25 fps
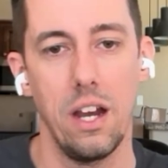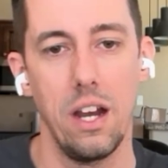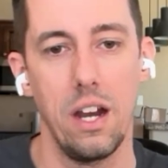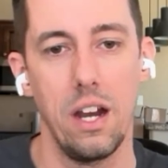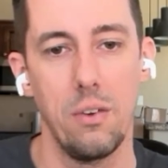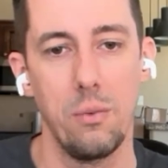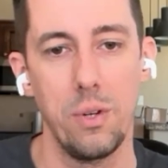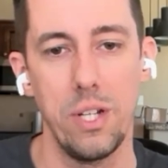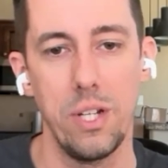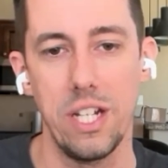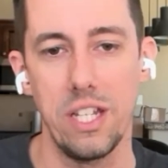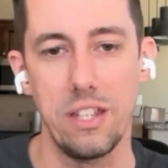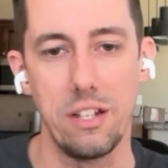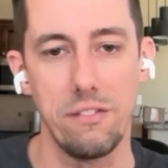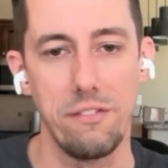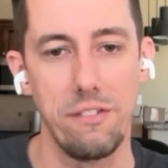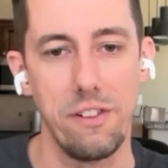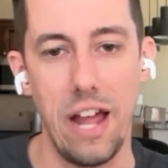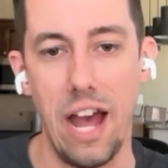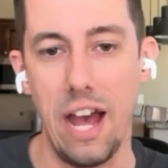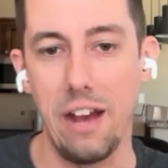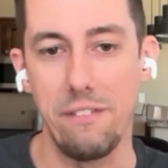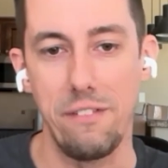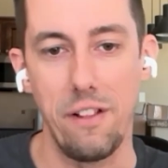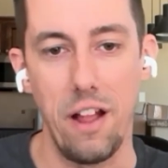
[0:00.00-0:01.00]
we did the
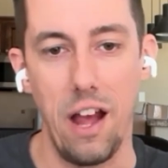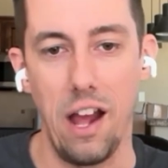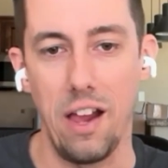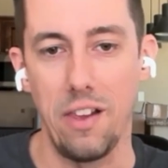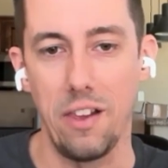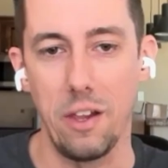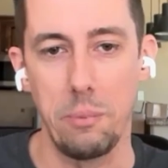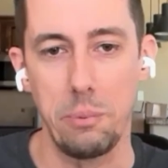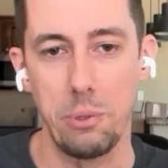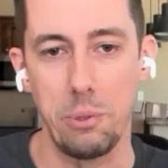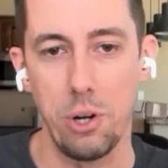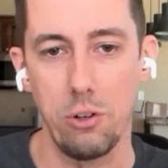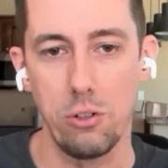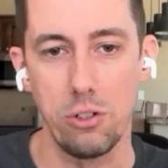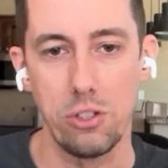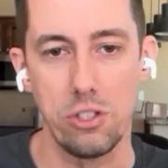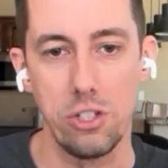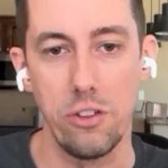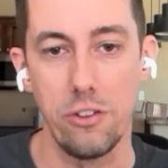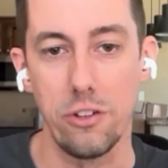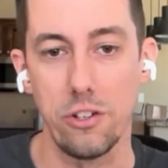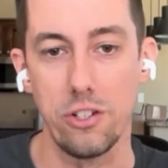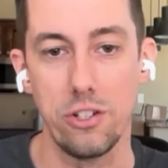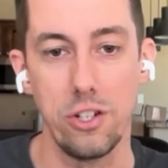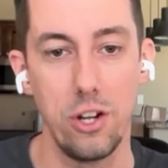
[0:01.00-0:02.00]
flat file approach, so
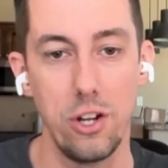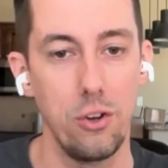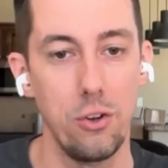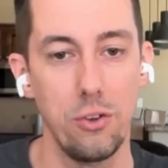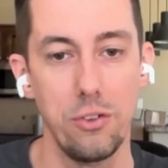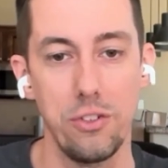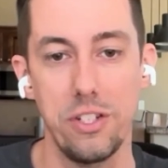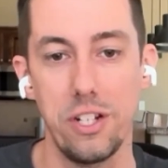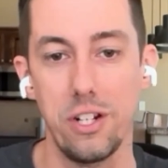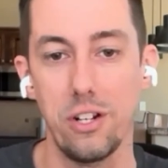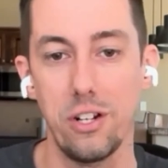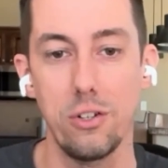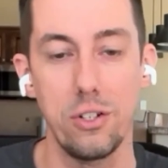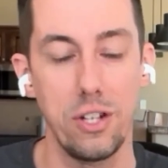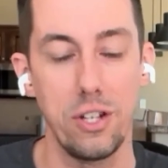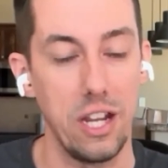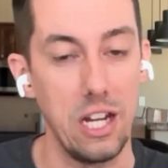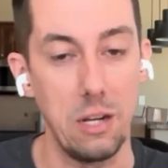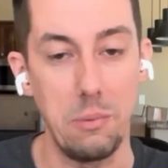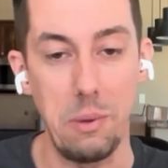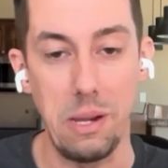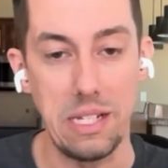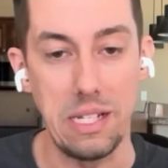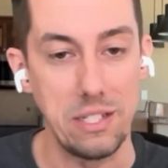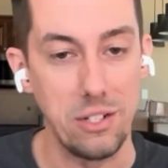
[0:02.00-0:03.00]
there's zero
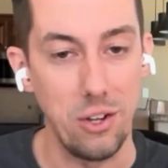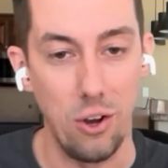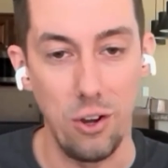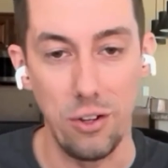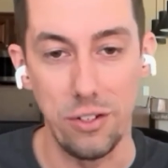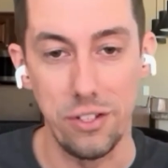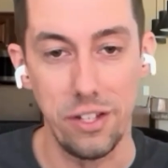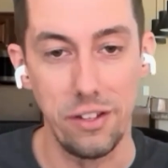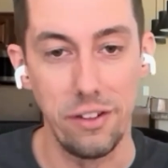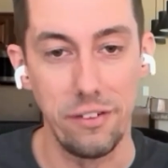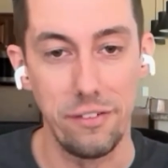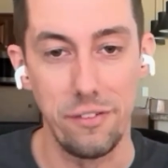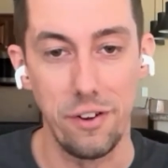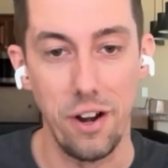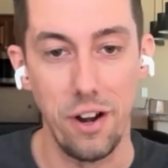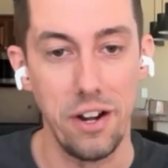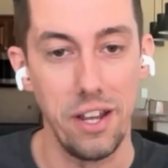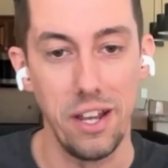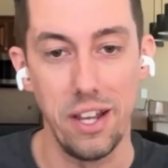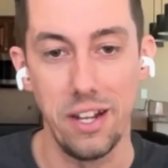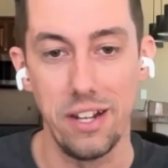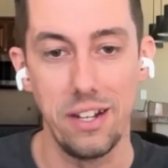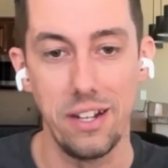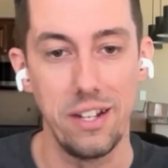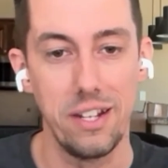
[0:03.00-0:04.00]
database calls on the front
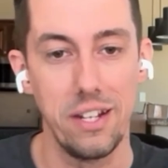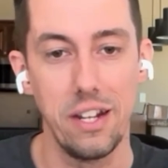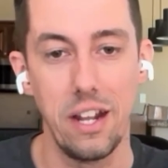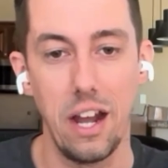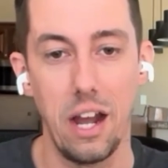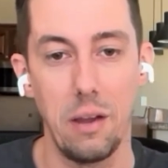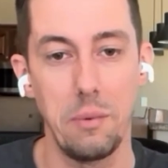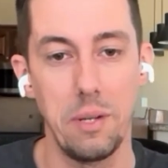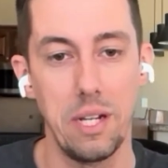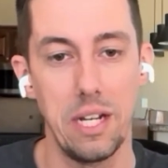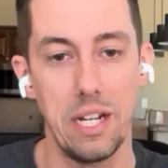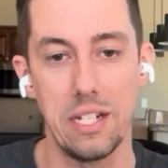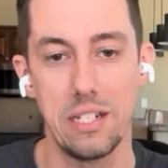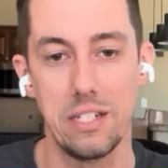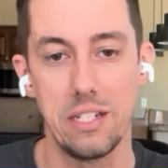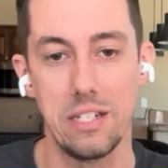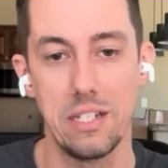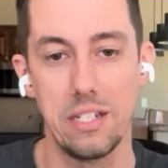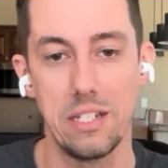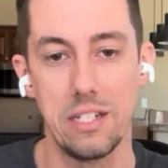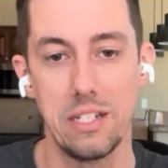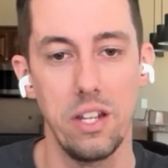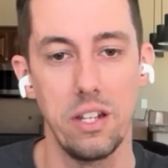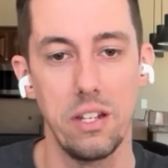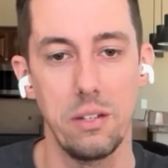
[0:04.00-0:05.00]
end. I mean, it's
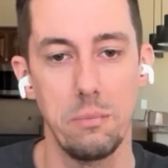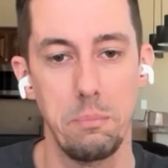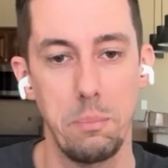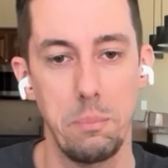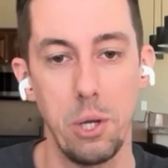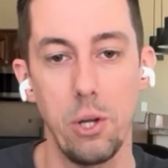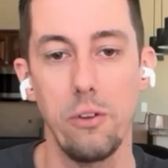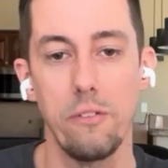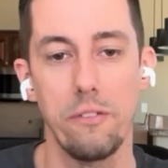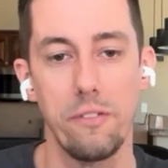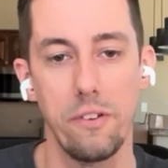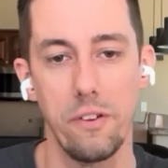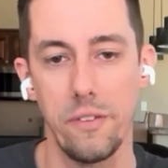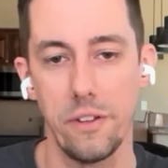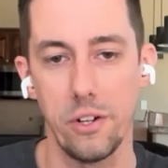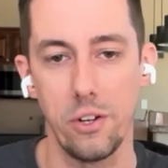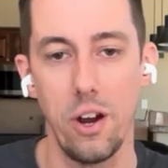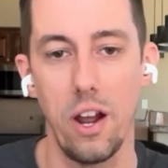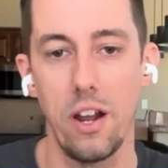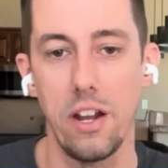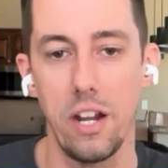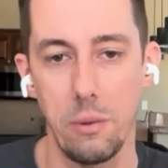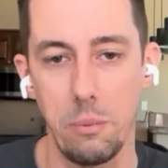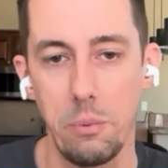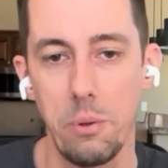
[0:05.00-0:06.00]
built from the
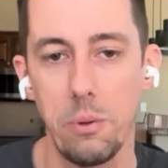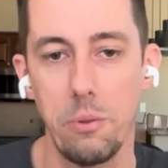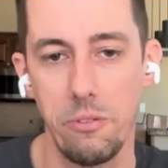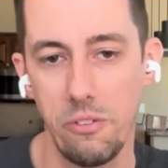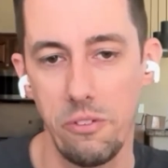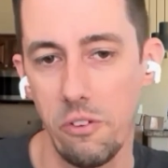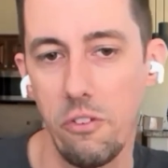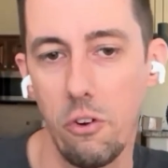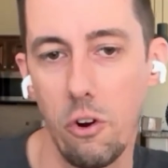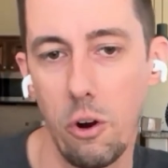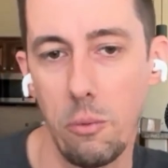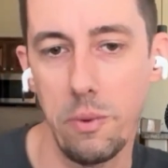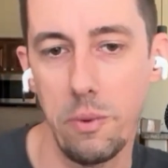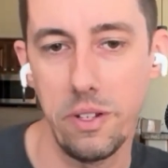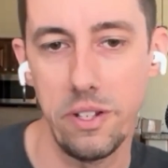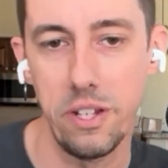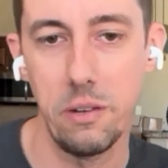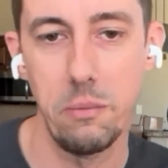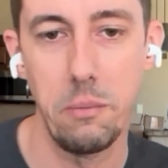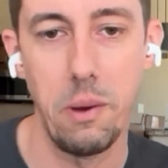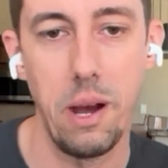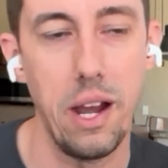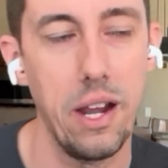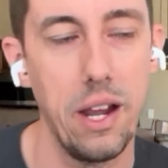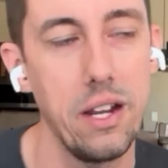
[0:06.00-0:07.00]
ground up with performance
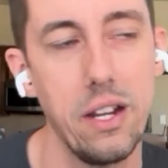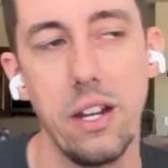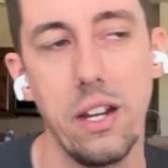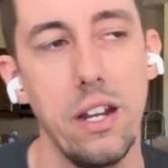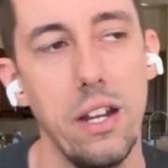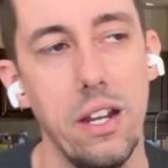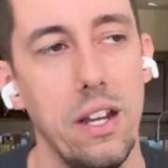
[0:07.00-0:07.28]
in mind.